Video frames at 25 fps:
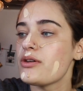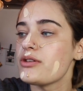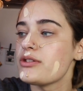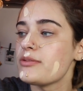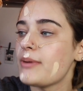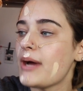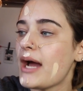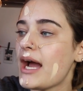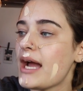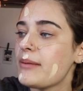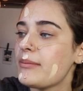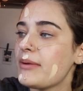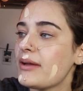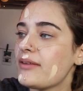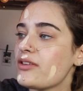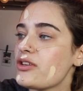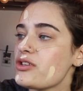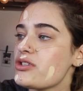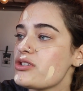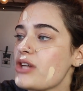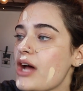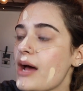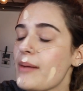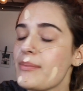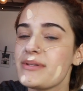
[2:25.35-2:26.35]
also behind me at the
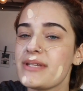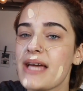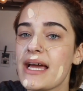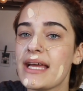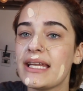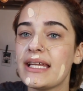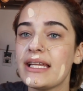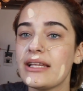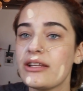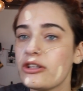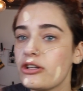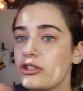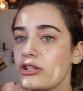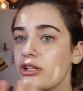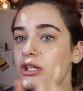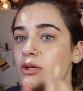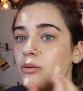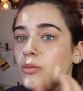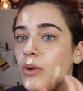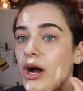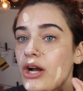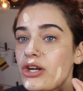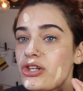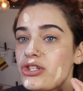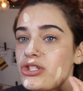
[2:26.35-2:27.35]
stop sign. He literally
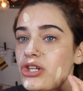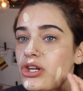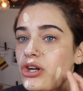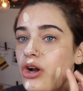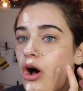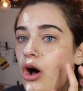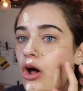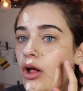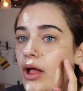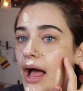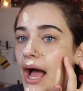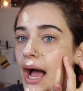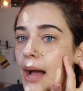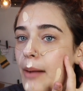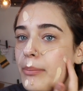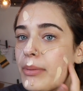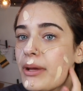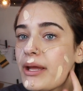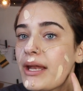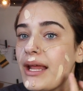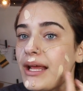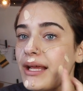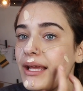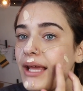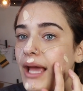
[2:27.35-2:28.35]
watched it all
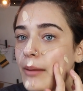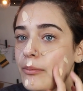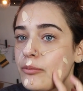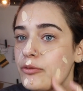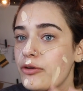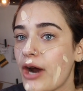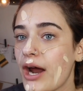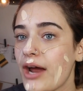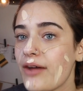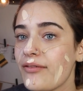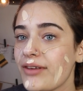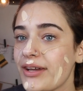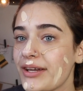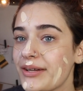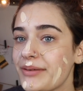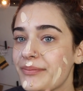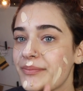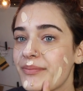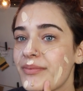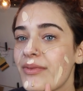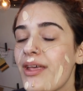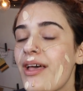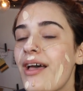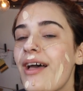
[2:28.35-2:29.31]
happen and kept driving.